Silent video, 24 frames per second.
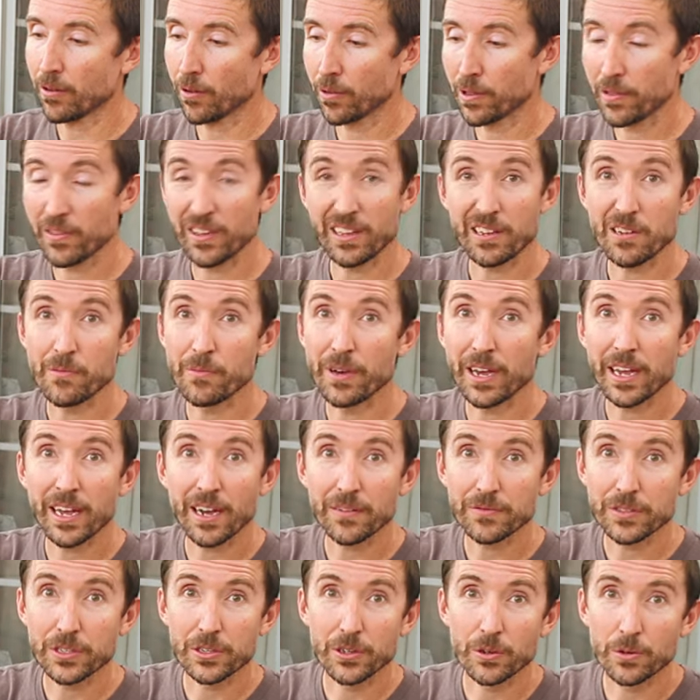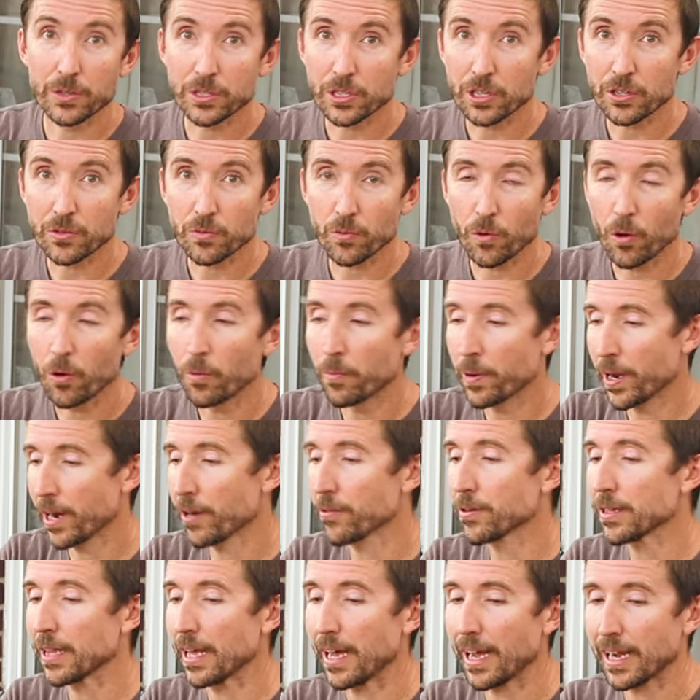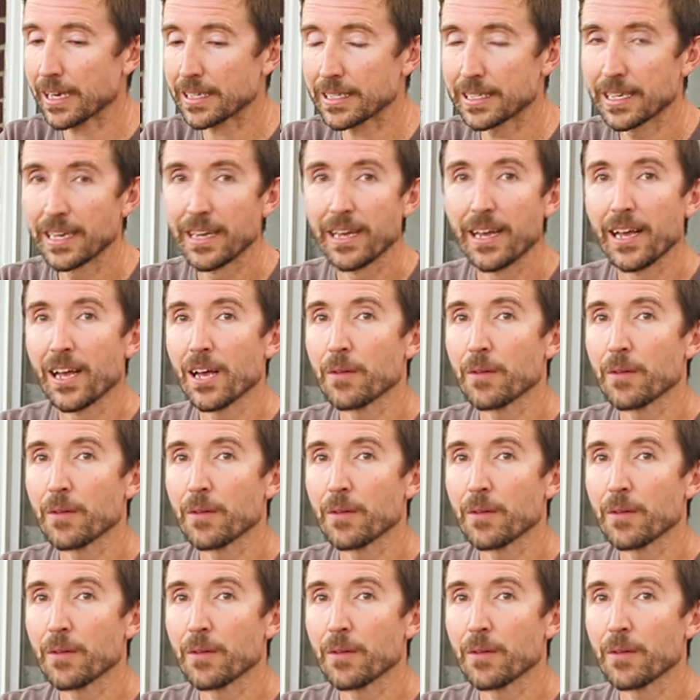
The only thing you may have to do is just roll parallax.